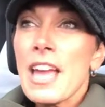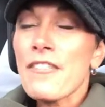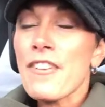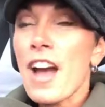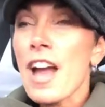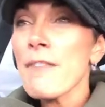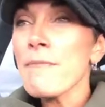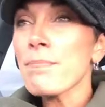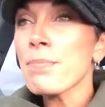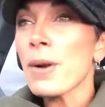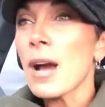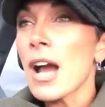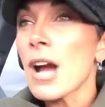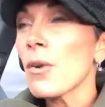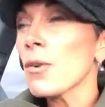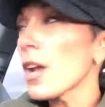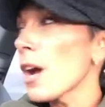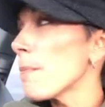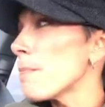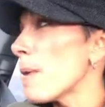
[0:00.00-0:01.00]
if I
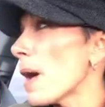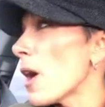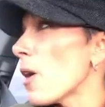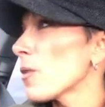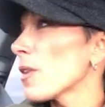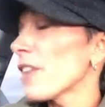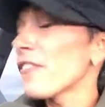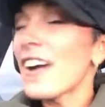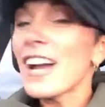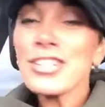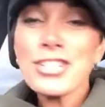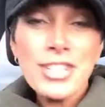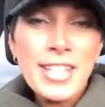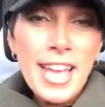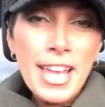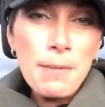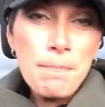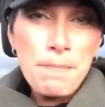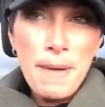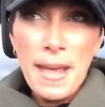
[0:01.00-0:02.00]
just
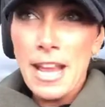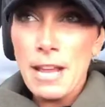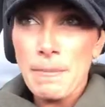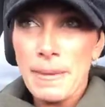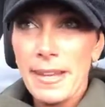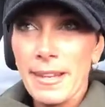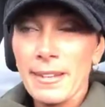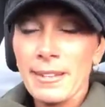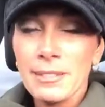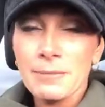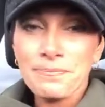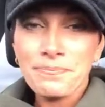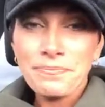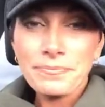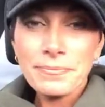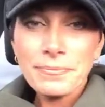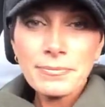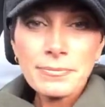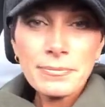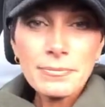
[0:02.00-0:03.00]
had a baby,
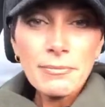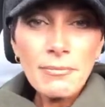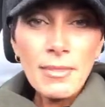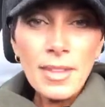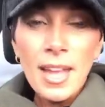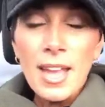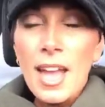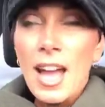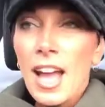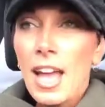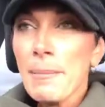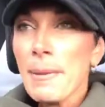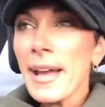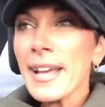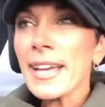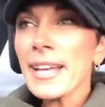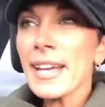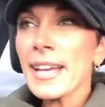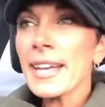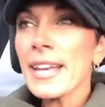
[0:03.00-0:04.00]
am I
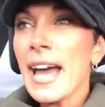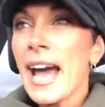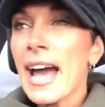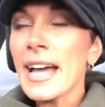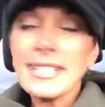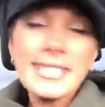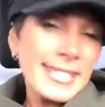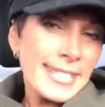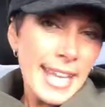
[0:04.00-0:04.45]
going to not